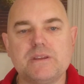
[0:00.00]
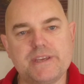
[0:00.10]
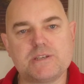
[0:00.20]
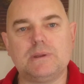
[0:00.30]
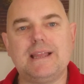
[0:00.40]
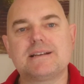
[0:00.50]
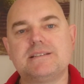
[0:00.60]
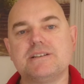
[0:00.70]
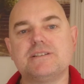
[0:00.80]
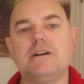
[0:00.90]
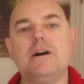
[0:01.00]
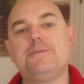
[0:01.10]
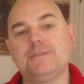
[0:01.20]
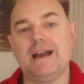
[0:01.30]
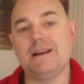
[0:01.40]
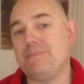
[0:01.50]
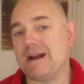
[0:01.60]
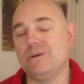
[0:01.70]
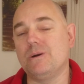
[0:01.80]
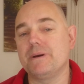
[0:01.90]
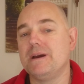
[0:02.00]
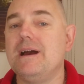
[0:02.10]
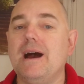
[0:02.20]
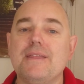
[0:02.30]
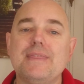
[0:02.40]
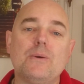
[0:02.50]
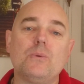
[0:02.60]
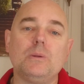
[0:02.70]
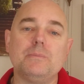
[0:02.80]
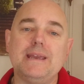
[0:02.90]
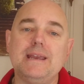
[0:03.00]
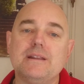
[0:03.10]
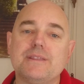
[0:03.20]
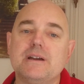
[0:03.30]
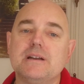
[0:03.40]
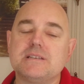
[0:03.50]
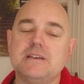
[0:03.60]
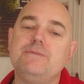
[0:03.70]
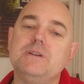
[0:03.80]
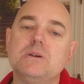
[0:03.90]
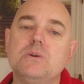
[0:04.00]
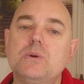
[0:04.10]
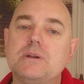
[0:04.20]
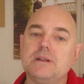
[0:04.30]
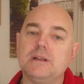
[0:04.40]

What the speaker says: This will act as an offline backup. And that will mean that if you